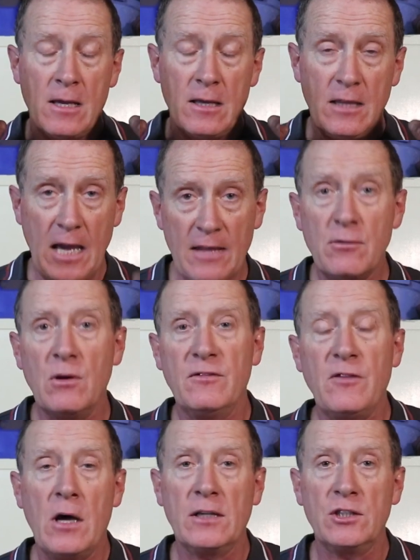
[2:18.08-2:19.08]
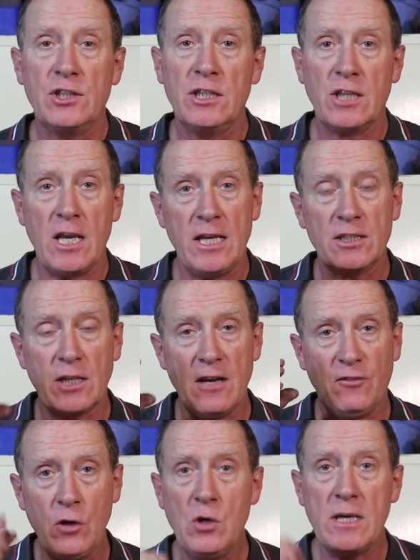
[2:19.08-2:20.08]
The other advantage is
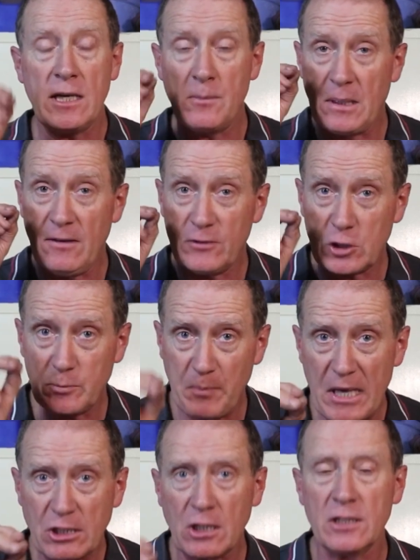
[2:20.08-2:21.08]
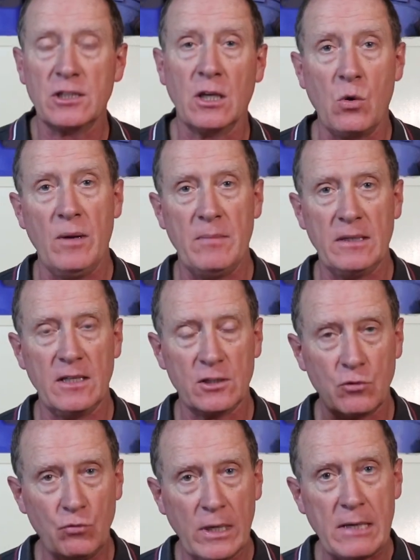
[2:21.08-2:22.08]
if you need a bit of specialist equipment
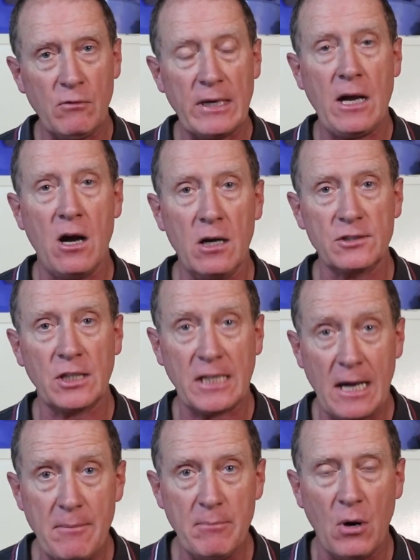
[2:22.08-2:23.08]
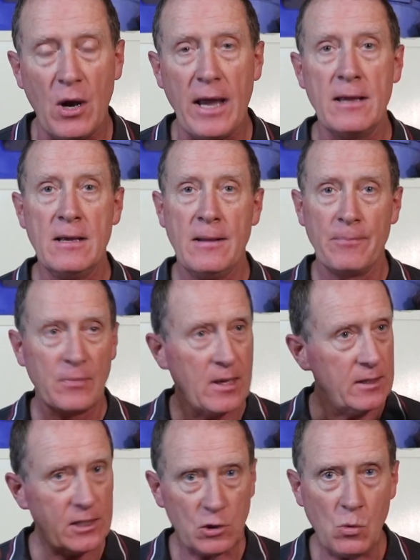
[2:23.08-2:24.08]
that's really, really hard to come by,
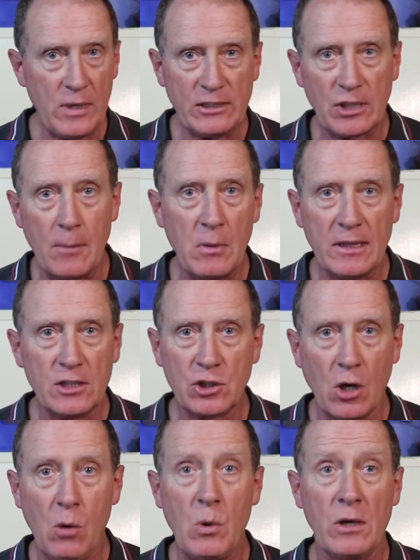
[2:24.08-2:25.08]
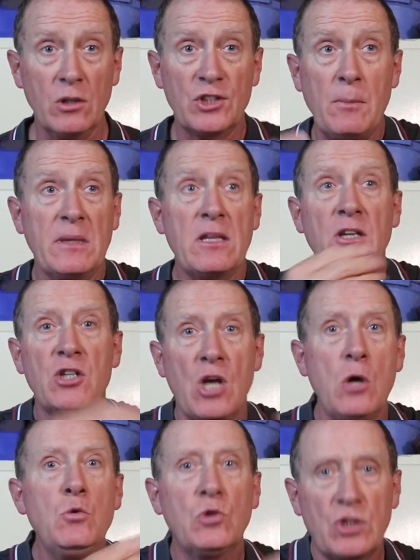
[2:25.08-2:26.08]
there's always someone that's got one or someone that
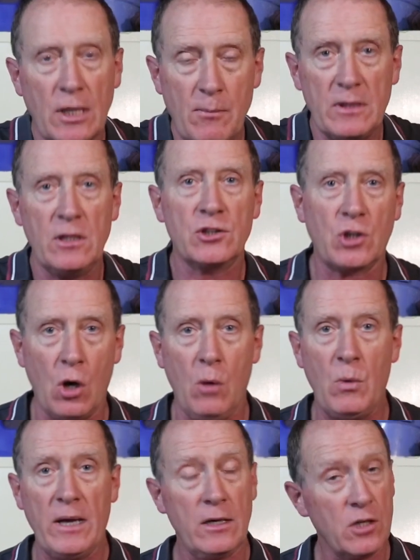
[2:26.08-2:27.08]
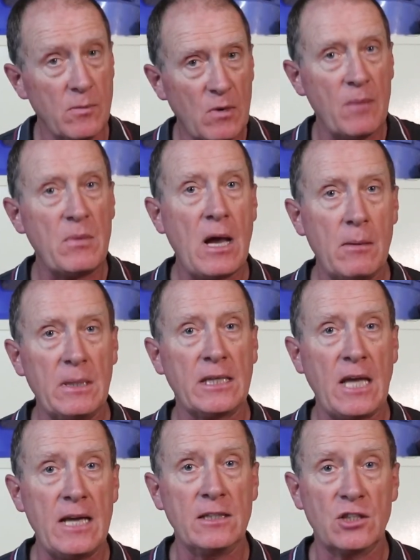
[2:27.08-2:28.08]
knows someone that's got one, and you might be able to
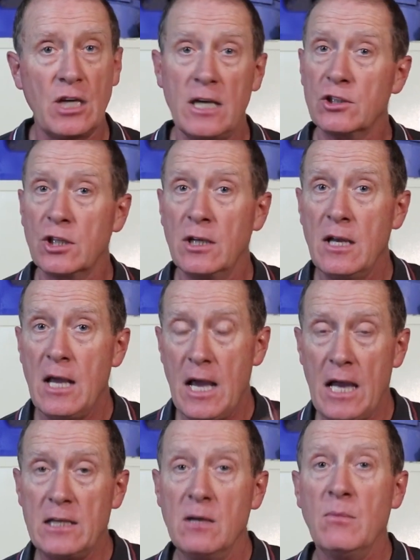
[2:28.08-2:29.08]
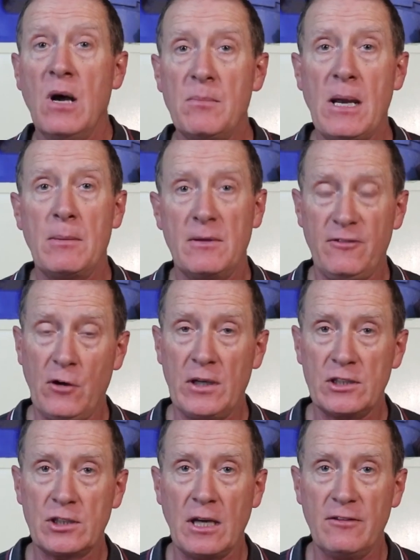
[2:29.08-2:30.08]
get in touch and you might be able to
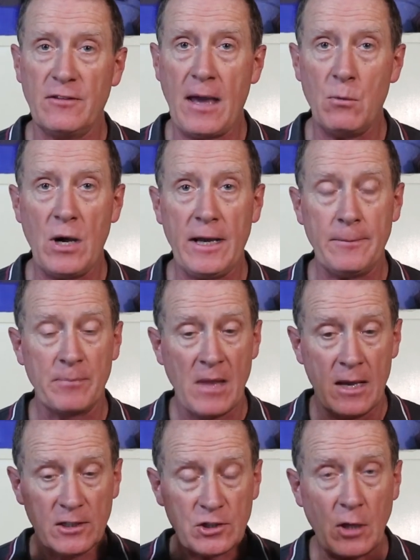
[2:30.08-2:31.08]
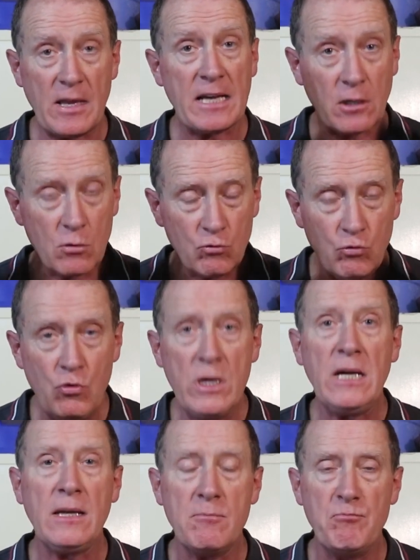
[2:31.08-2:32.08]
find stuff that way. So that can
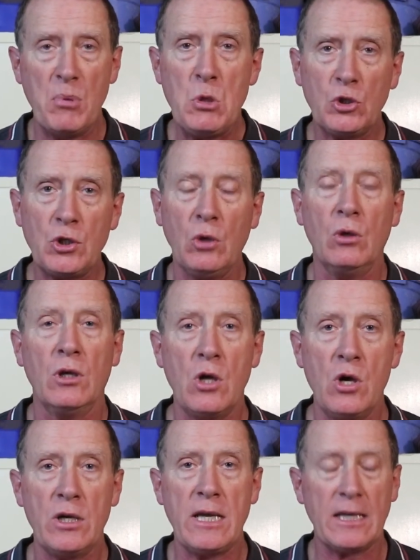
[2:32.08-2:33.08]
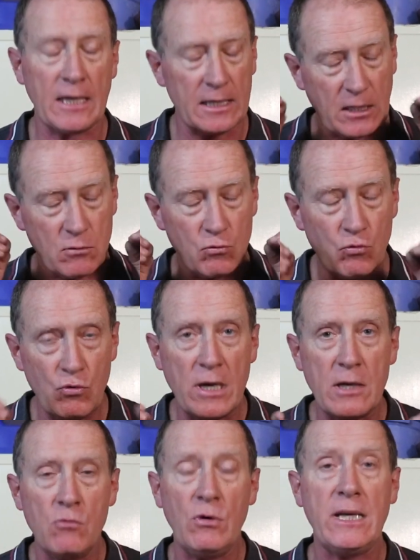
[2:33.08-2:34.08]
really boost your learning. It can
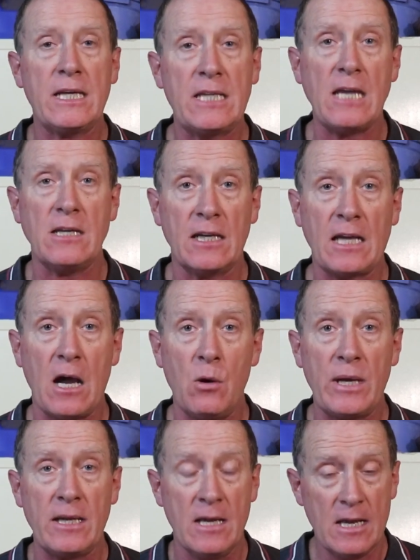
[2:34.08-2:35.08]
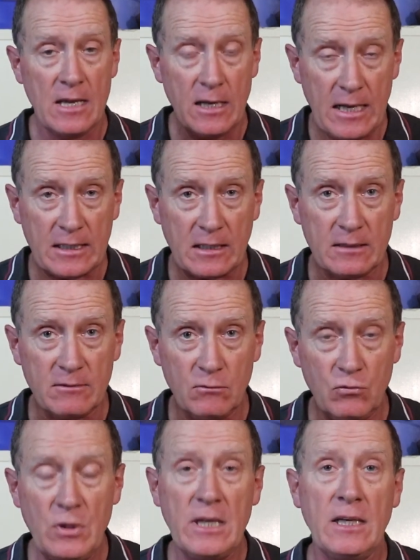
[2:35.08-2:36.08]
really, really get you going. It can
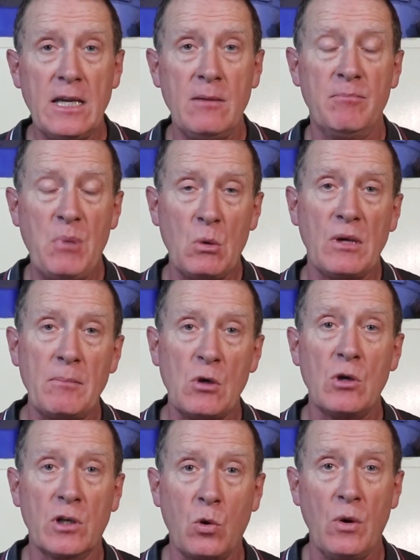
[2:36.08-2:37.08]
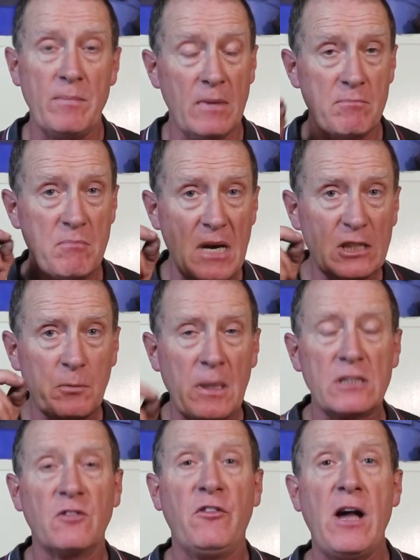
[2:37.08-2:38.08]
really build up your equipment much,
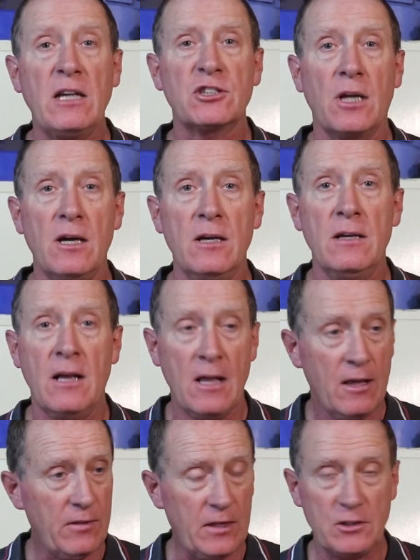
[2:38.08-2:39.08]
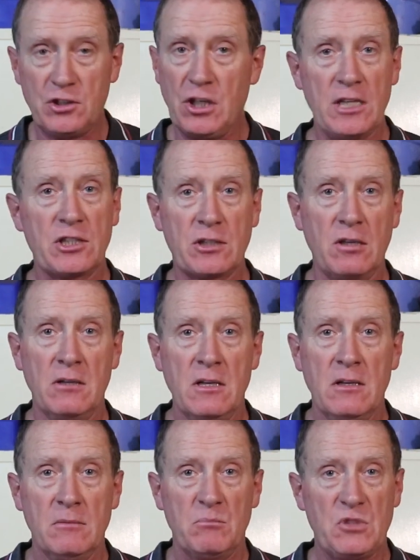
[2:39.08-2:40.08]
much faster than just
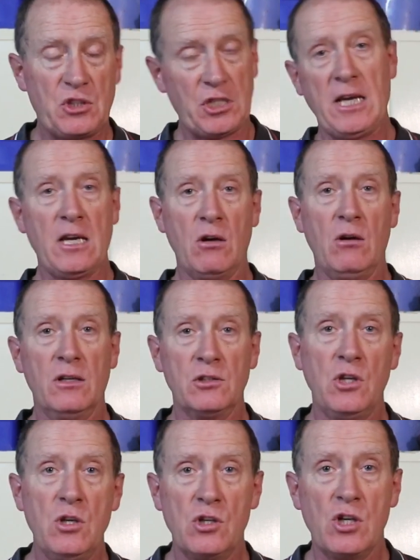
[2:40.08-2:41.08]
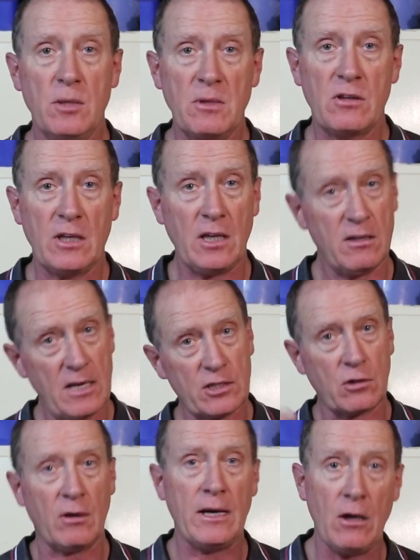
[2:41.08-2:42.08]
seeing it on YouTube and thinking, that's
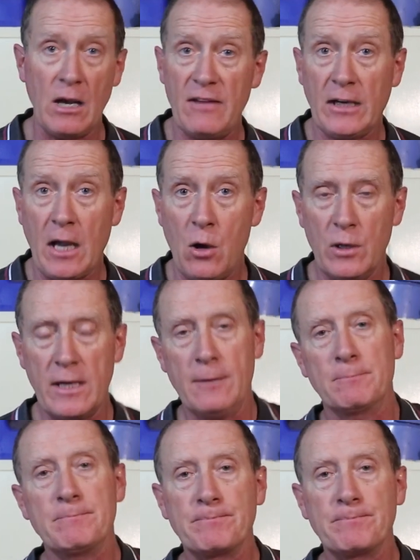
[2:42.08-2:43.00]
great, I'll have a go at it.